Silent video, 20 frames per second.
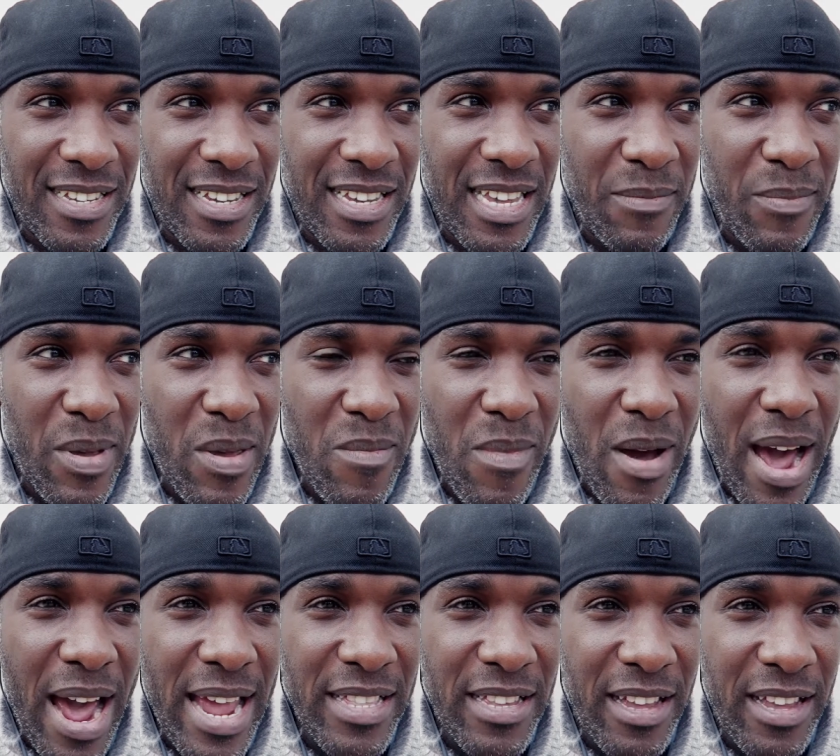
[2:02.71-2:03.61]
to keep in
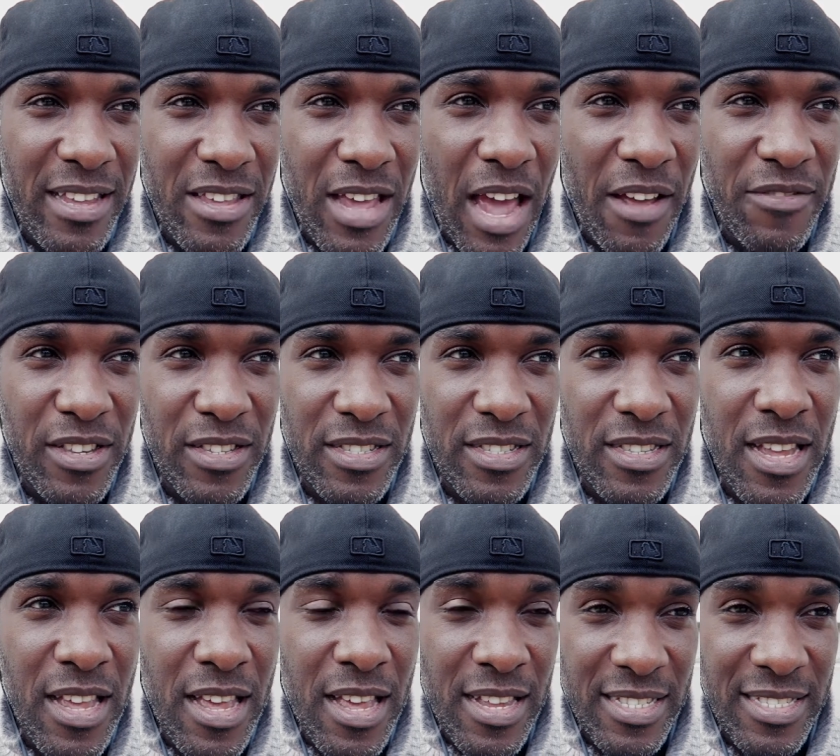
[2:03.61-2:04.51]
mind that you have to
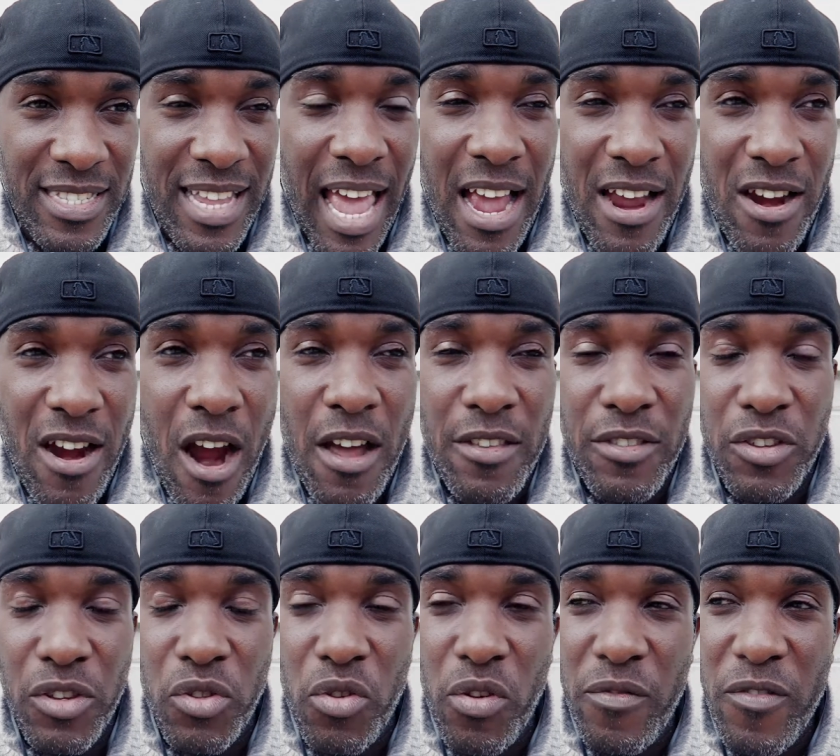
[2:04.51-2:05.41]
stand guard at
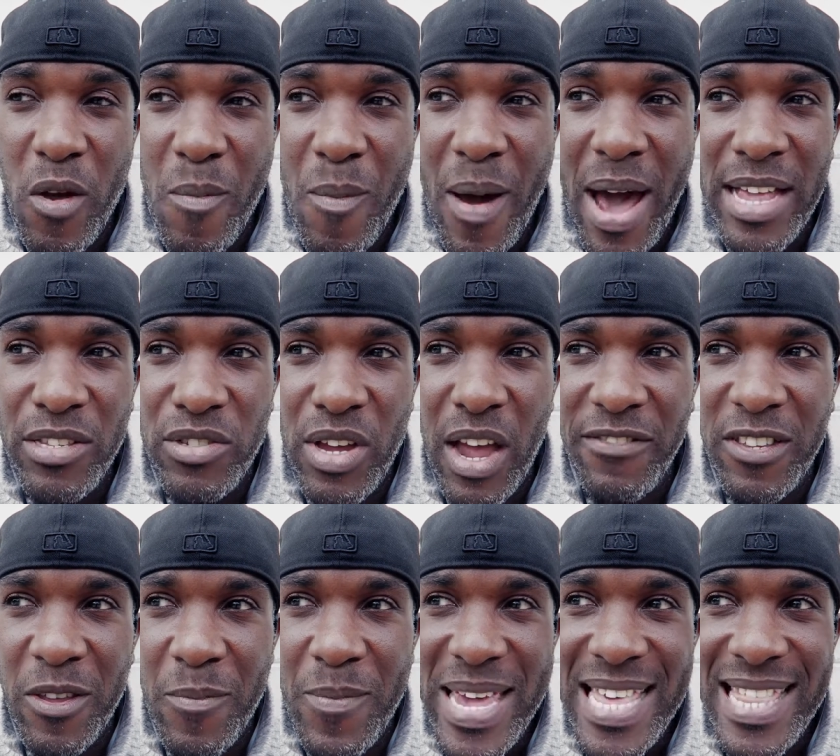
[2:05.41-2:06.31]
the door of your mind. You have
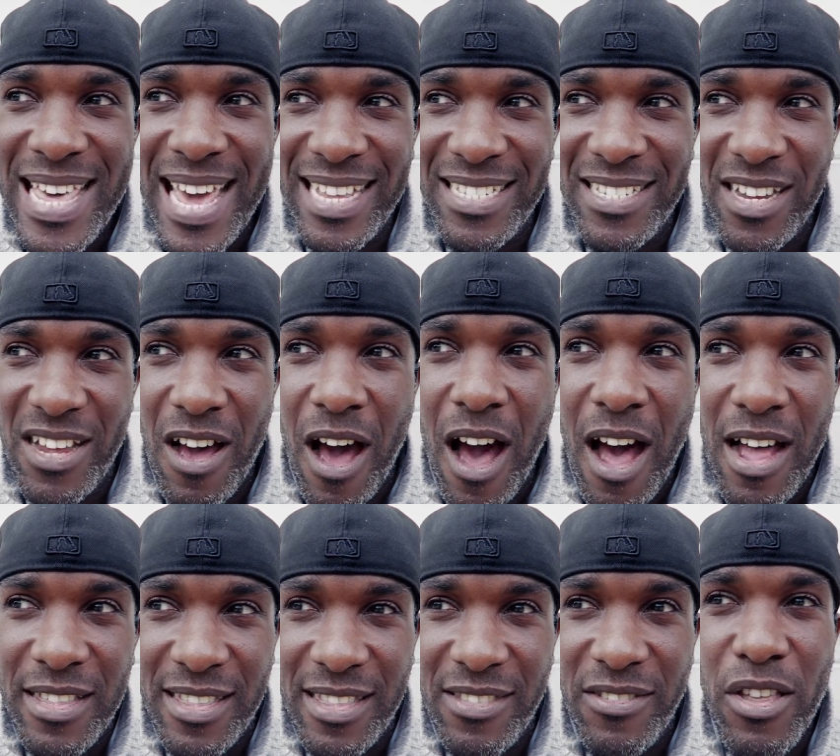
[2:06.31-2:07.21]
to be there to
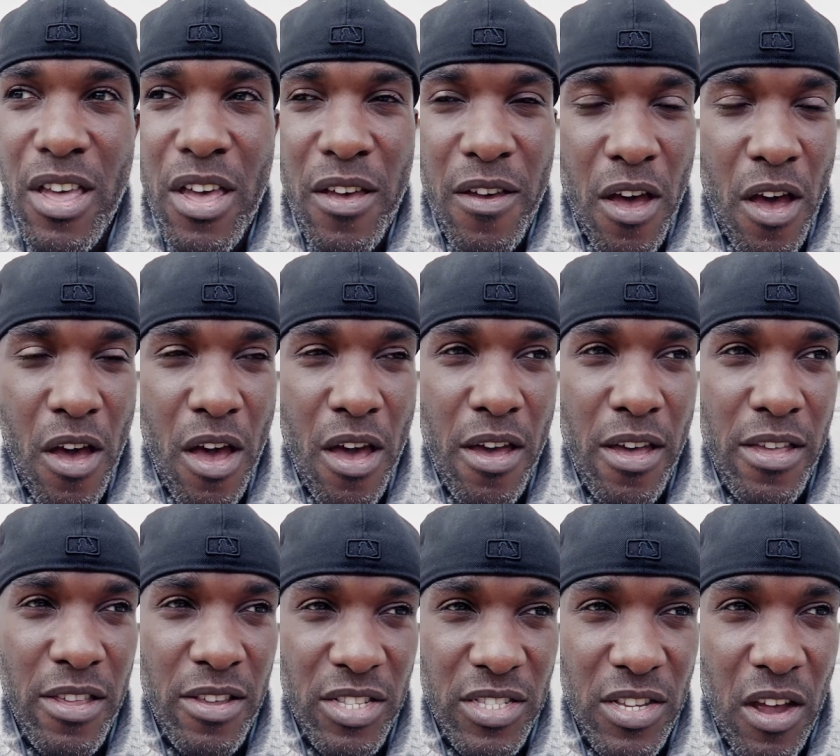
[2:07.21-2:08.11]
guard uh,
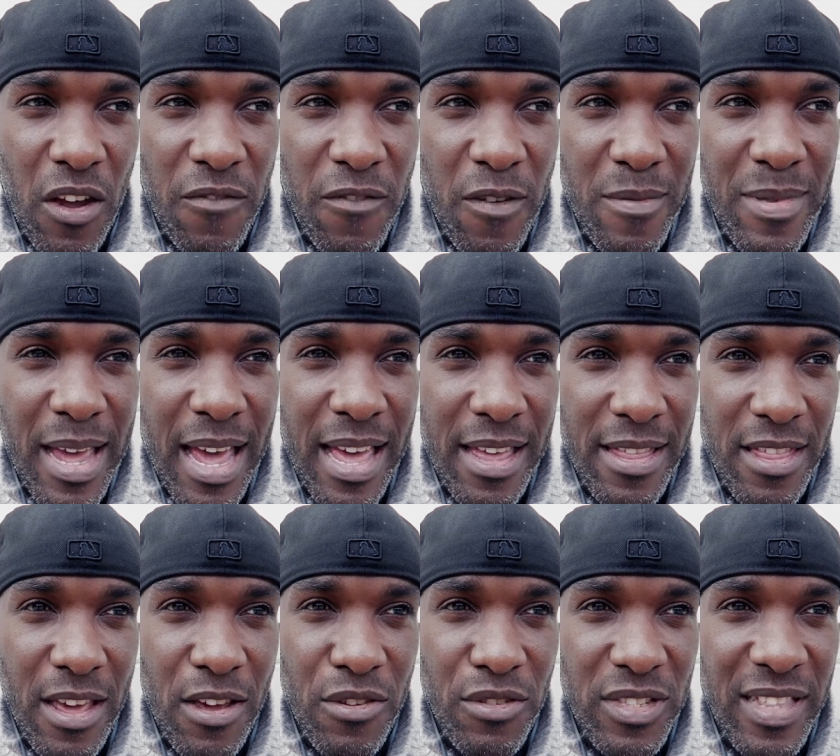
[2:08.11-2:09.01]
yourself from that
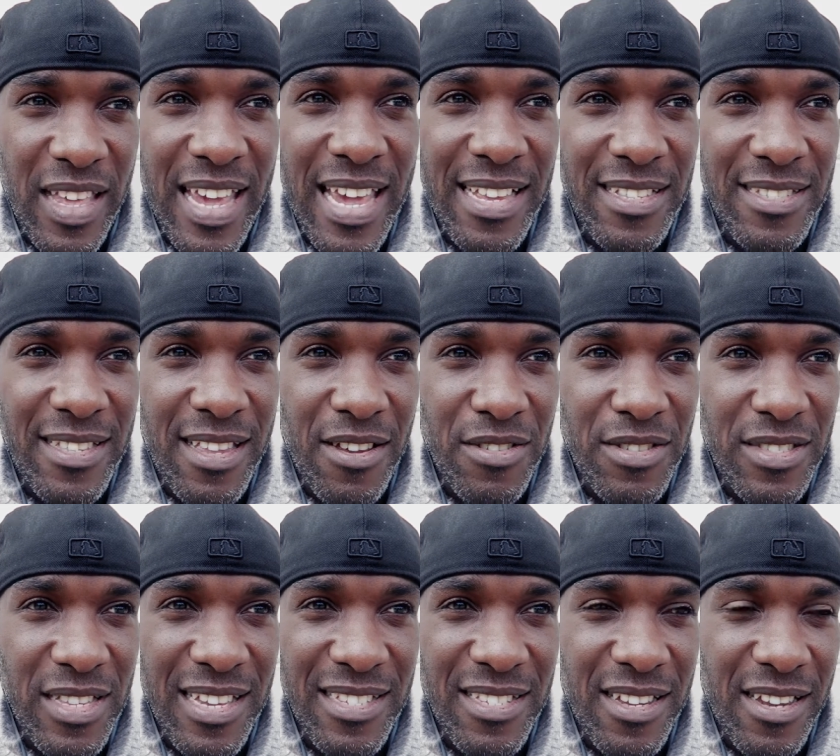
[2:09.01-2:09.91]
those things, those
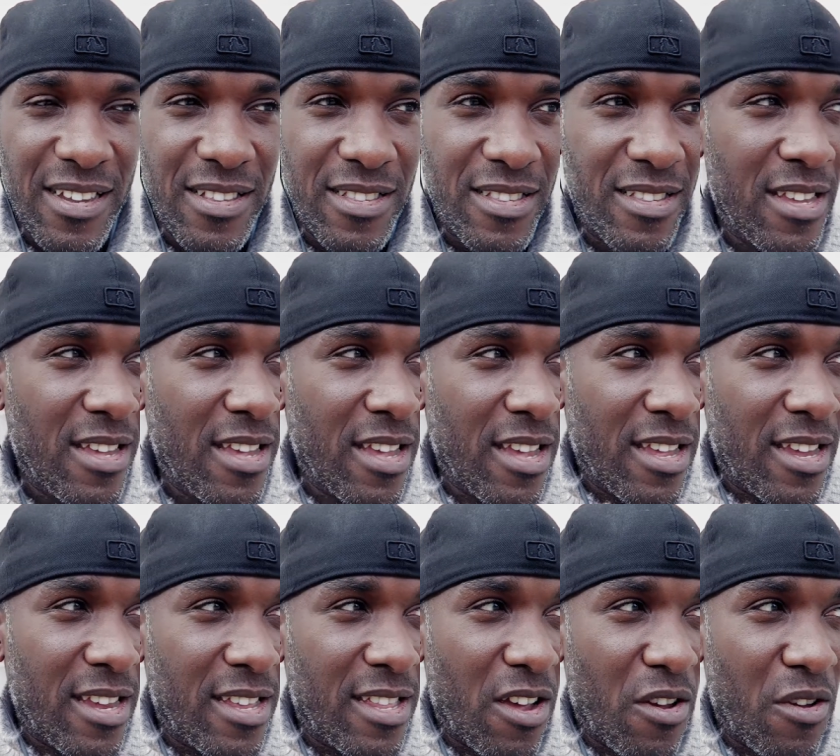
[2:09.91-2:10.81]
things that can,
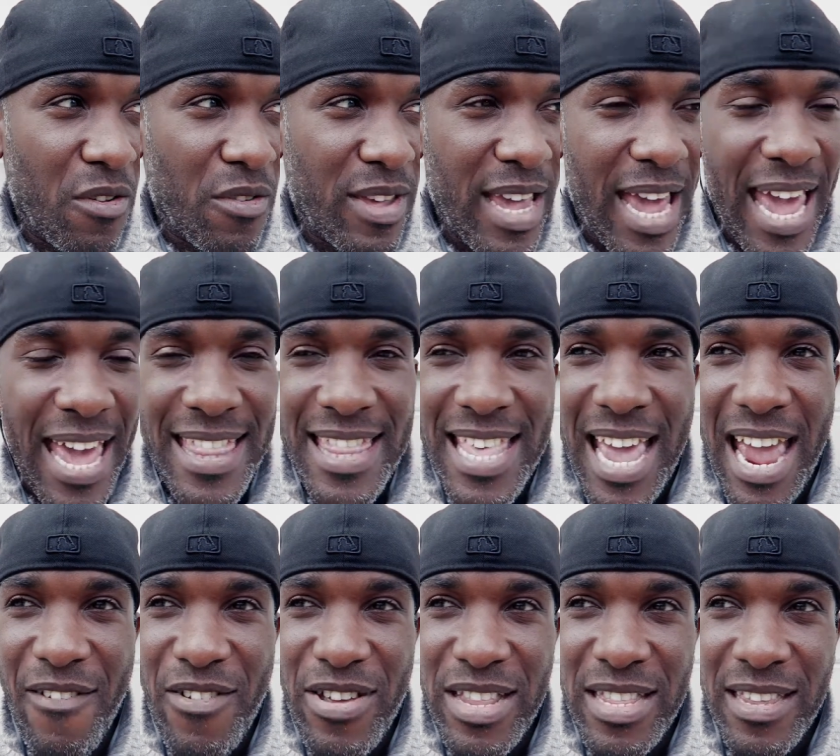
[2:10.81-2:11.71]
you know, get in
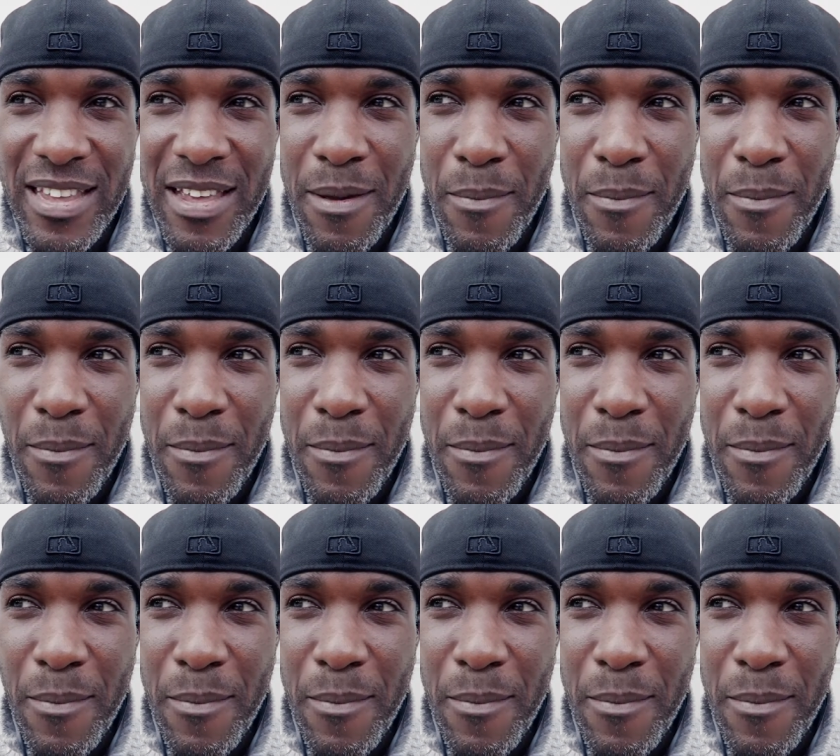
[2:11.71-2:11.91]
there and